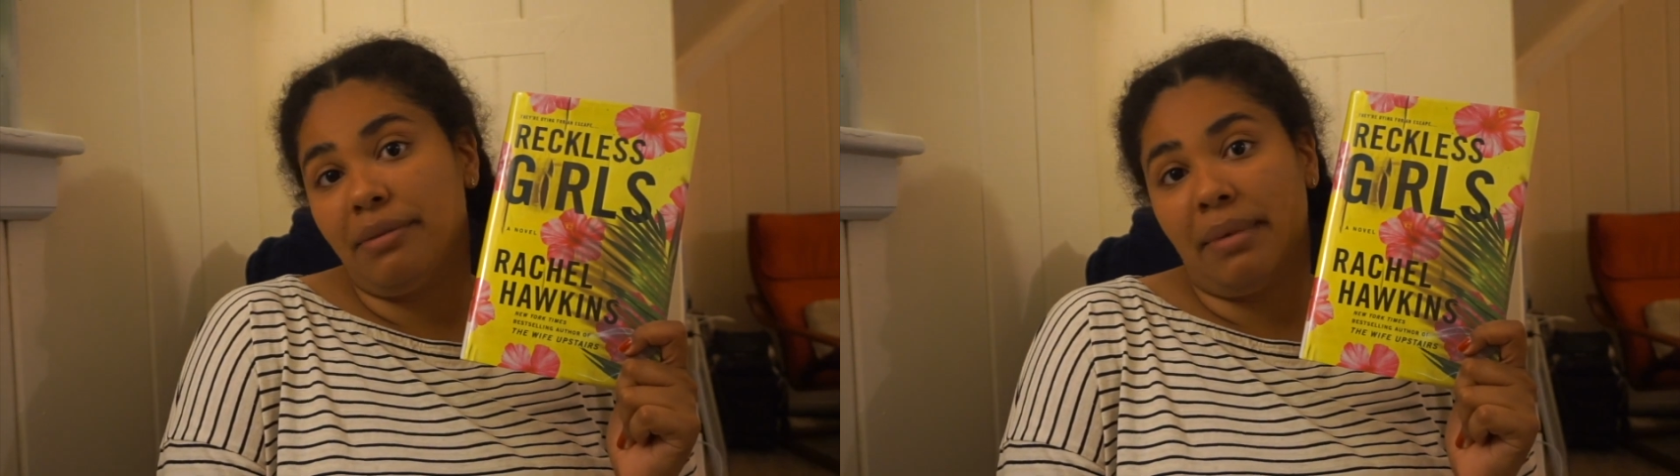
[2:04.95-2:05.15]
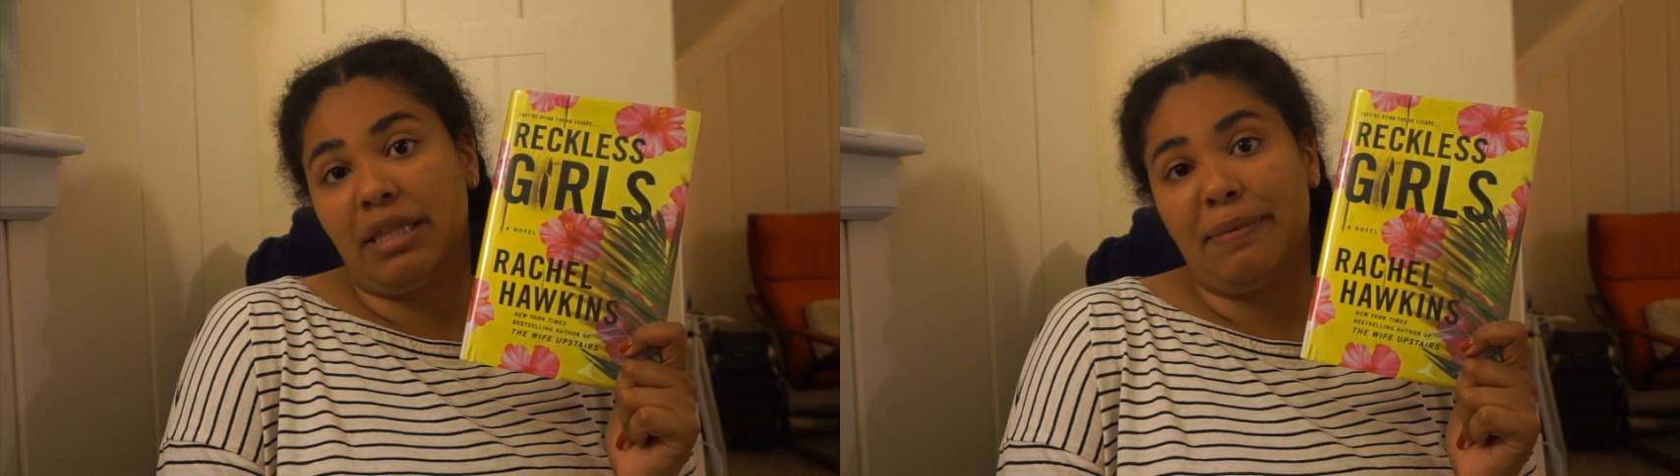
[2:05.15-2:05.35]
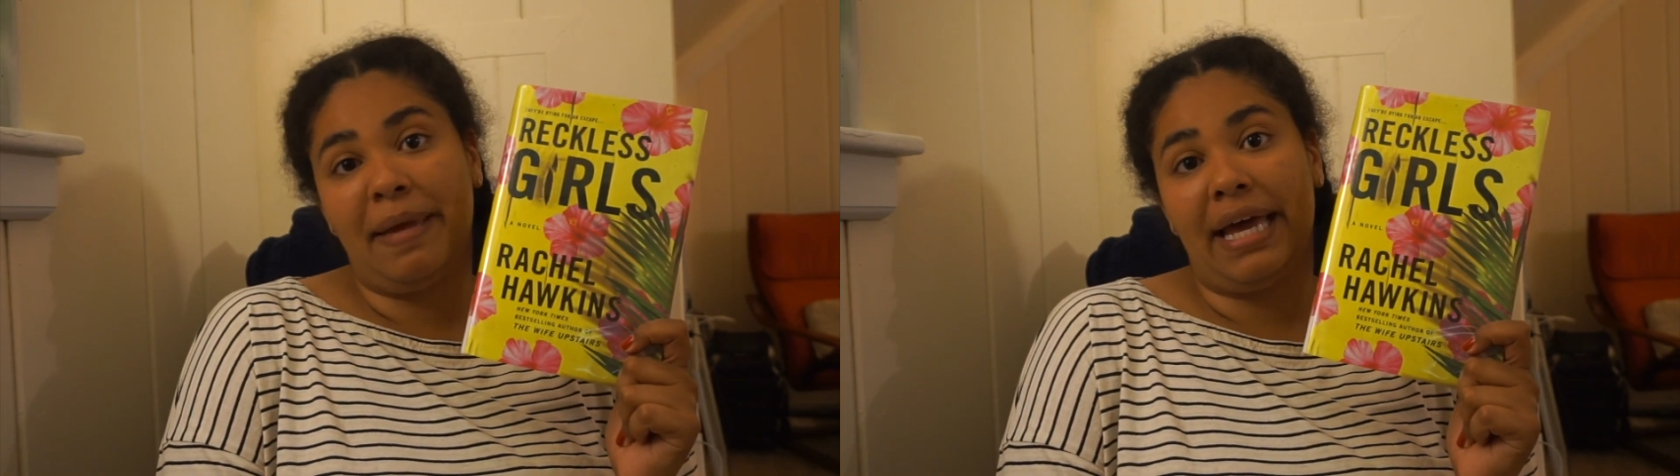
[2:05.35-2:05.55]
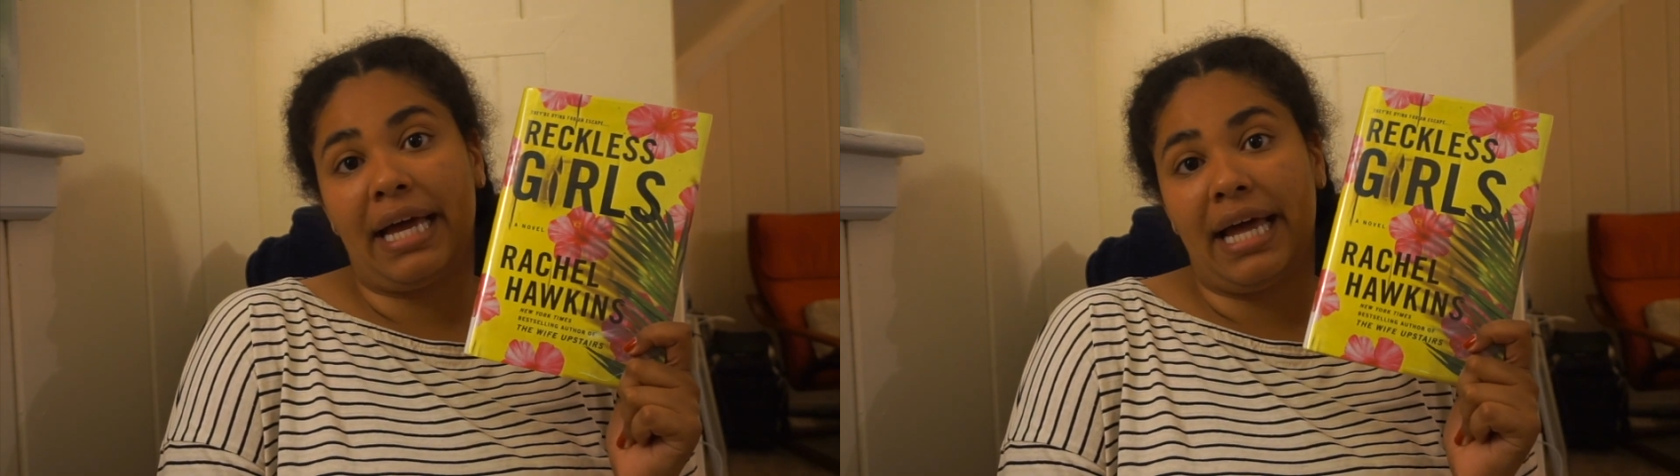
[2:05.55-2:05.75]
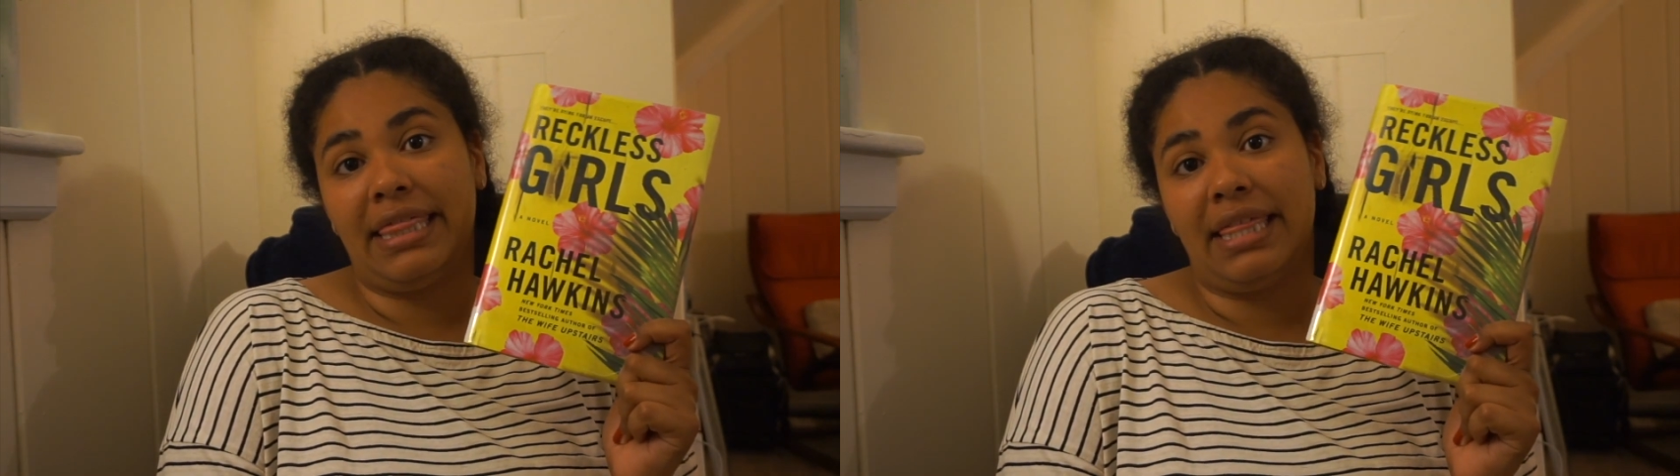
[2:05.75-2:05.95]
month pick,
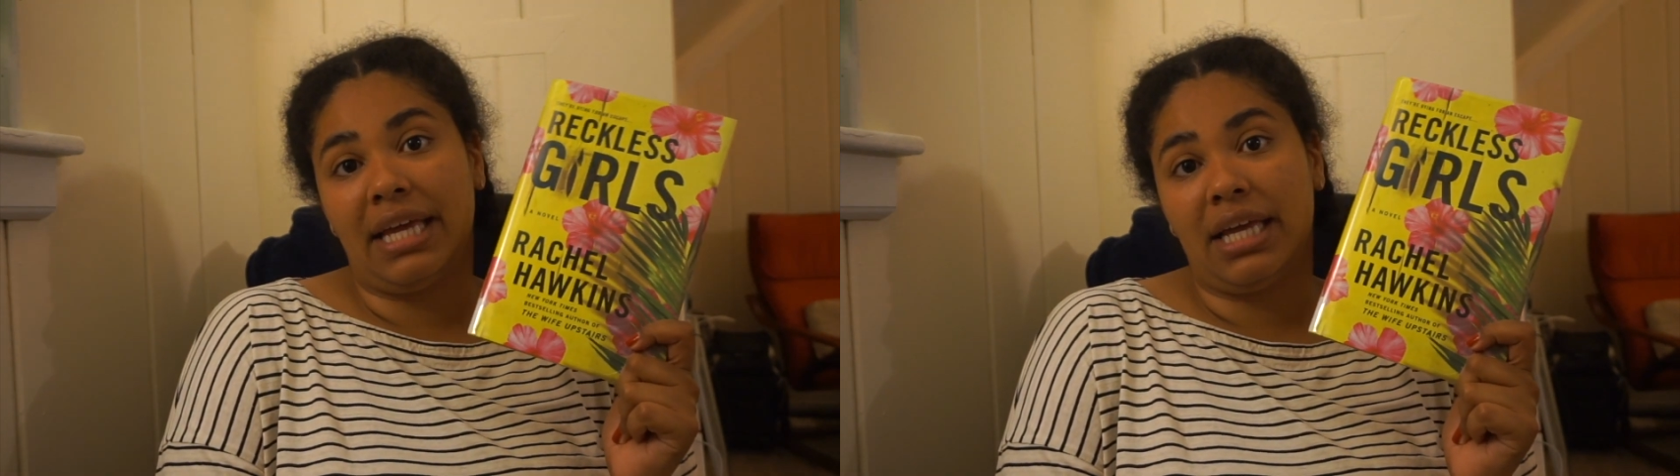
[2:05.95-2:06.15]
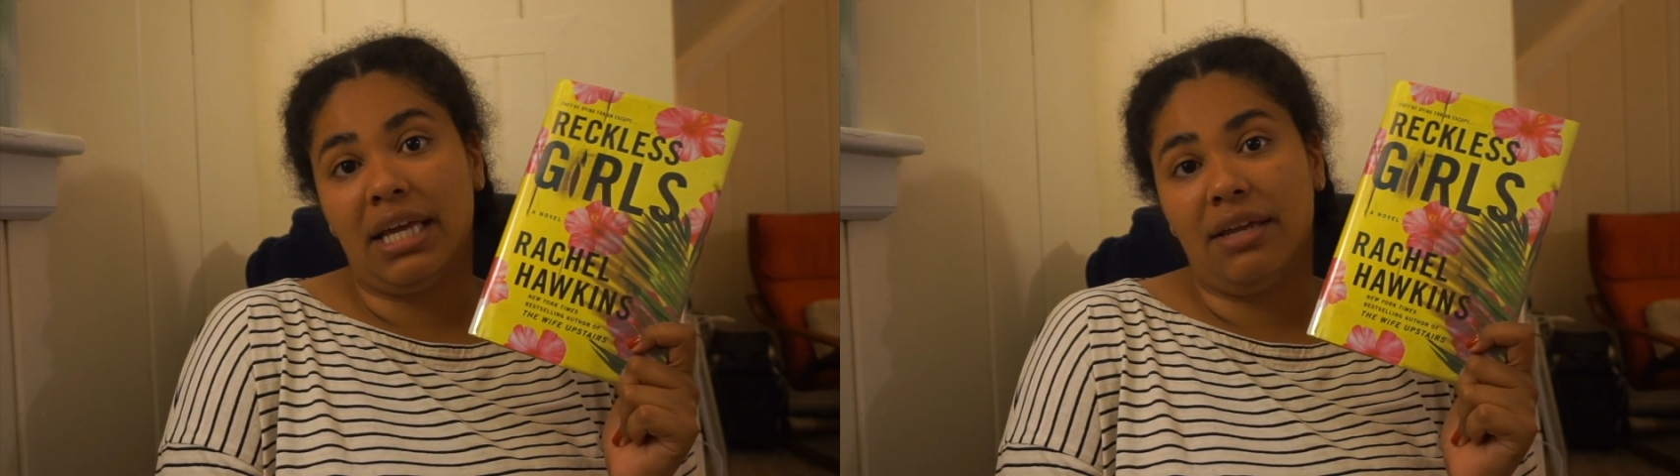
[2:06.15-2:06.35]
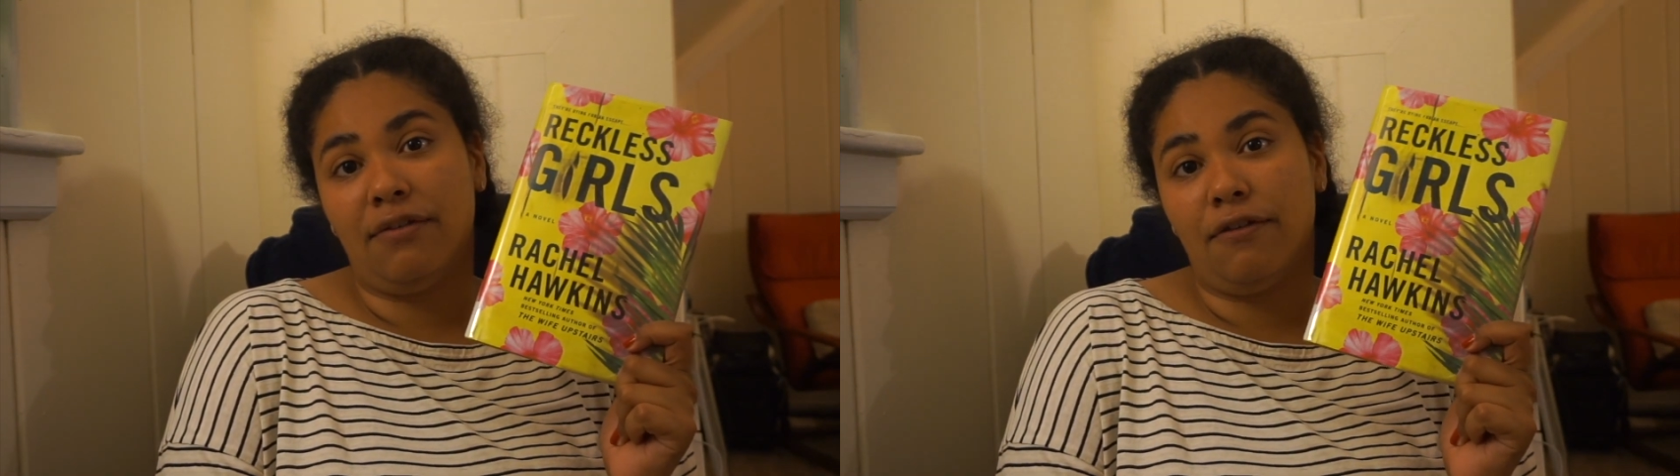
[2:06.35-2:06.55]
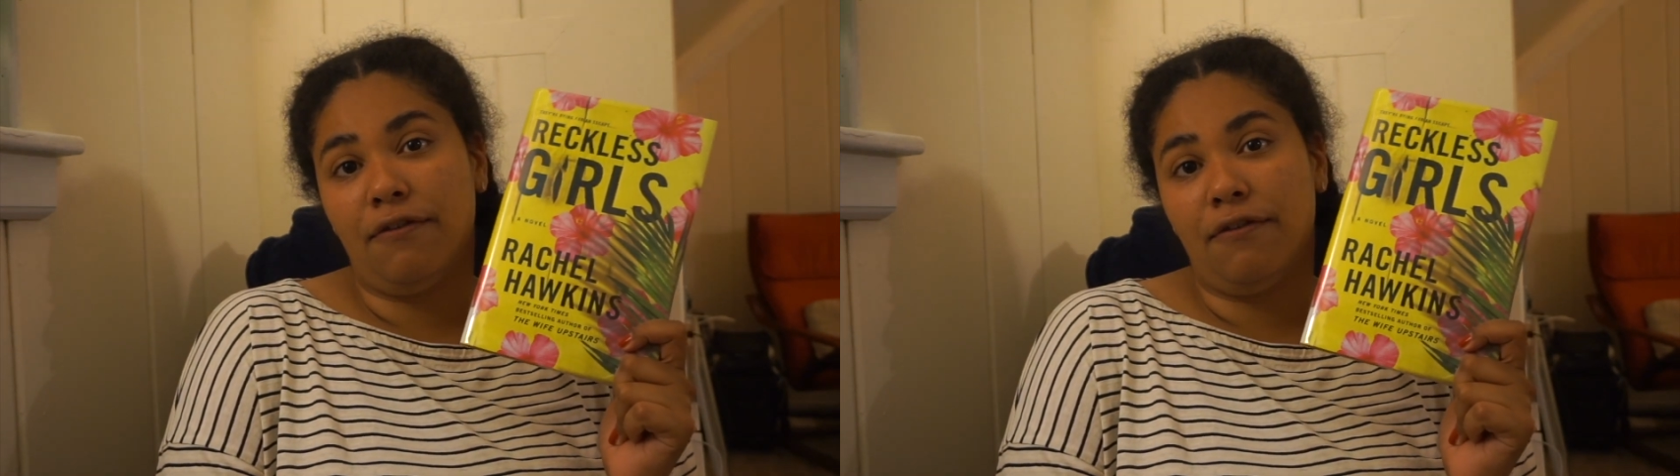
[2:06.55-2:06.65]
I think in